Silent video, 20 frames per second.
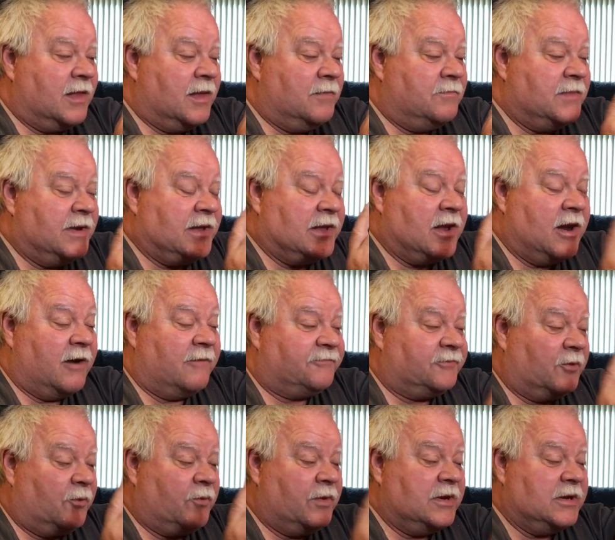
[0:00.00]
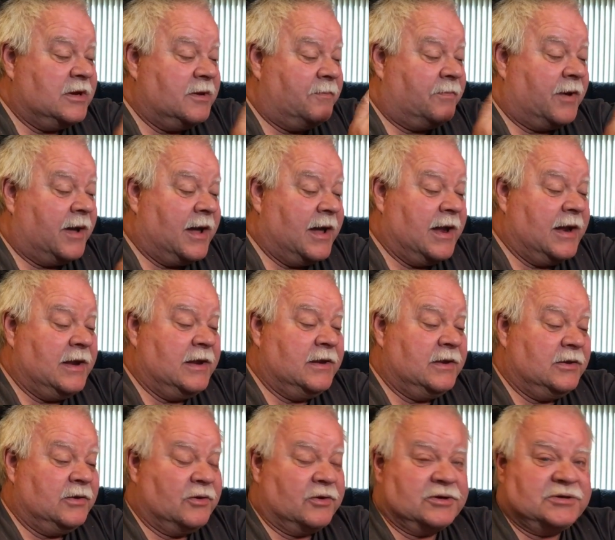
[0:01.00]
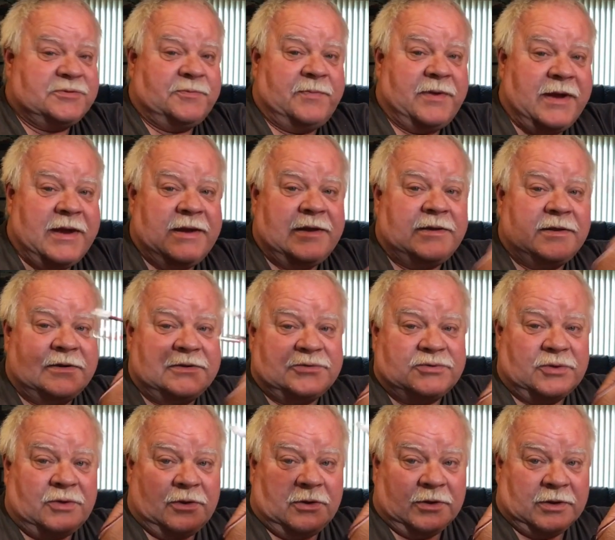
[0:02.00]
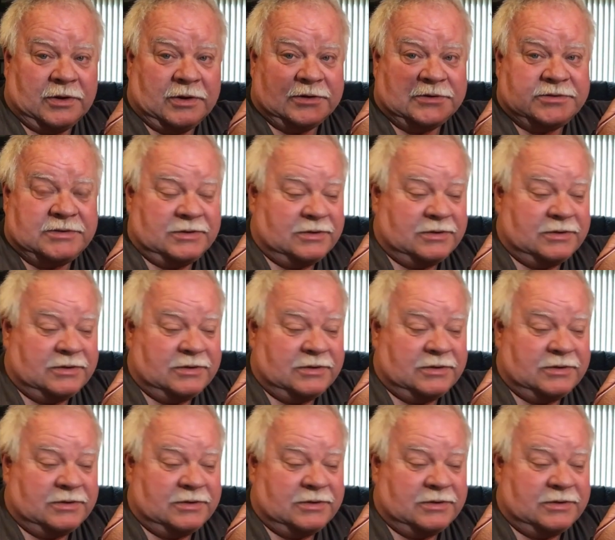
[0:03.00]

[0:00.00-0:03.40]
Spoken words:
Be careful when you buy your speed controllers.